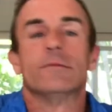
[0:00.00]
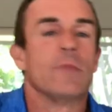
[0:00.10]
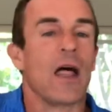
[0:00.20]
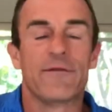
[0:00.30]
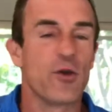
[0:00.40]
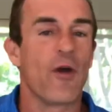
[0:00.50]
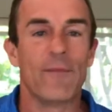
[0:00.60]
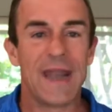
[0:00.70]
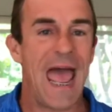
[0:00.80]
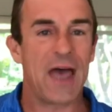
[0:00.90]
a lot of you have
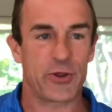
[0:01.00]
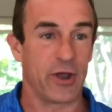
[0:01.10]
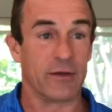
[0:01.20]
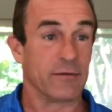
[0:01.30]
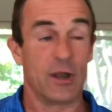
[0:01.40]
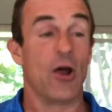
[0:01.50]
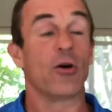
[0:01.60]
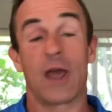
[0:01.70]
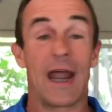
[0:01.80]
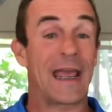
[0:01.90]
been asking,
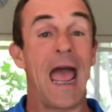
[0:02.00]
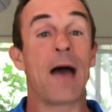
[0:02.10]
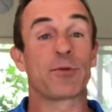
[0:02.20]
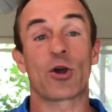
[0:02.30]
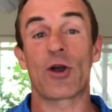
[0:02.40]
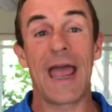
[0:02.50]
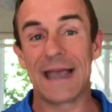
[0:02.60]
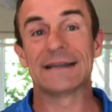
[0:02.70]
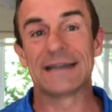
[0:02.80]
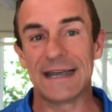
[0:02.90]
can I capture
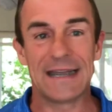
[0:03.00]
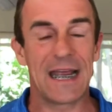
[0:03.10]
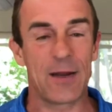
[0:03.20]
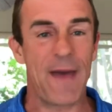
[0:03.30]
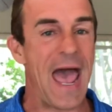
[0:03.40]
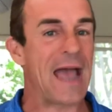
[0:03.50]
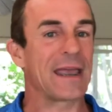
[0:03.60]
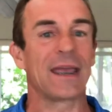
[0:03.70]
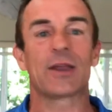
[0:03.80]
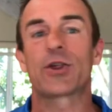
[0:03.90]
AC data
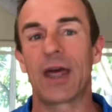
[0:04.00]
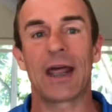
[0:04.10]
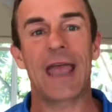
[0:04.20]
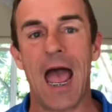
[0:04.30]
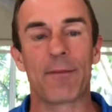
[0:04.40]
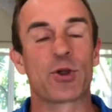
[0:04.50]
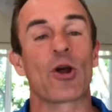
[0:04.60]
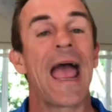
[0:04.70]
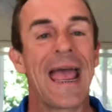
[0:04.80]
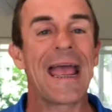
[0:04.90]
packets? Can I
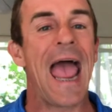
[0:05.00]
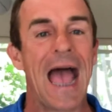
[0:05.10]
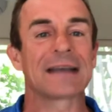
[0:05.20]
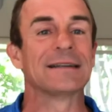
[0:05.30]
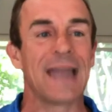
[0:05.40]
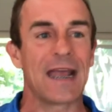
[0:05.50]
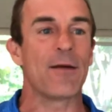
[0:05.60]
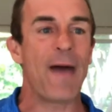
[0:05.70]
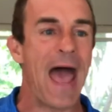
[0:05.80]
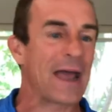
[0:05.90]
capture AX data
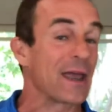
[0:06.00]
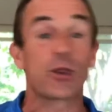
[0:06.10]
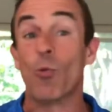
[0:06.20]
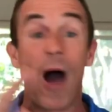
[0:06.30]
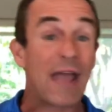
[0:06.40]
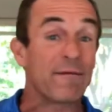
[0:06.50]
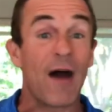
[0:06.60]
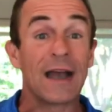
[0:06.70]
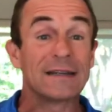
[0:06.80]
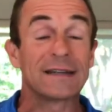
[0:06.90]
packets,
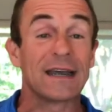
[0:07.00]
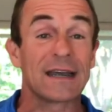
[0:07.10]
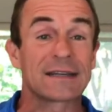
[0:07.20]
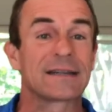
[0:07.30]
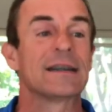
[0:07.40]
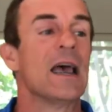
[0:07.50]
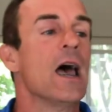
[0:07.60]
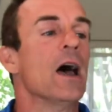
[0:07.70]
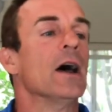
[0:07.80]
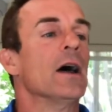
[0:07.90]
Wi-Fi 6?
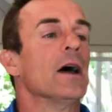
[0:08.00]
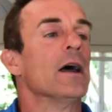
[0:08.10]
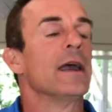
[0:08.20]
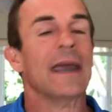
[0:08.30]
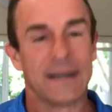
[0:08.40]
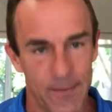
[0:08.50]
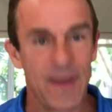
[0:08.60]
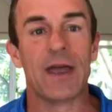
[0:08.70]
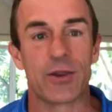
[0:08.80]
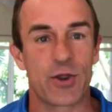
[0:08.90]
It
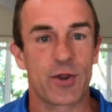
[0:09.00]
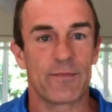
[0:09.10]
depends.